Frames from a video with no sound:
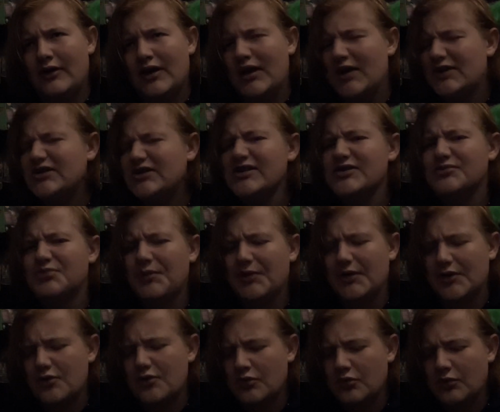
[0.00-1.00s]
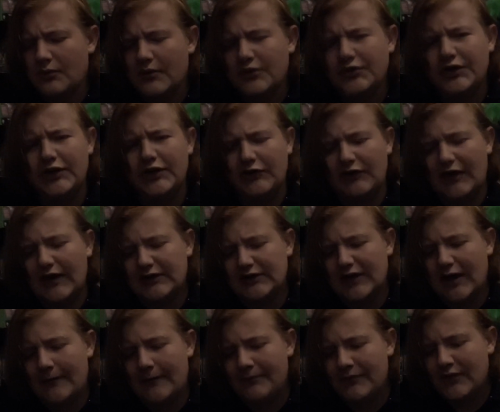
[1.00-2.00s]
It's just really cool, really like
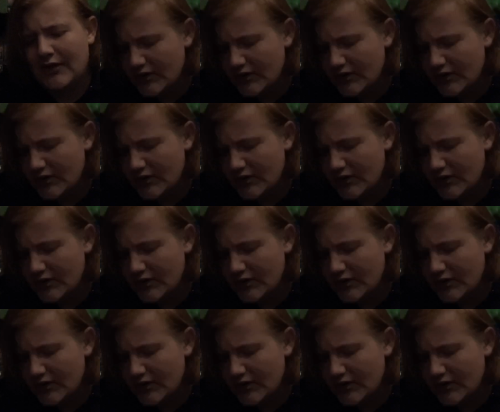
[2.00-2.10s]
that.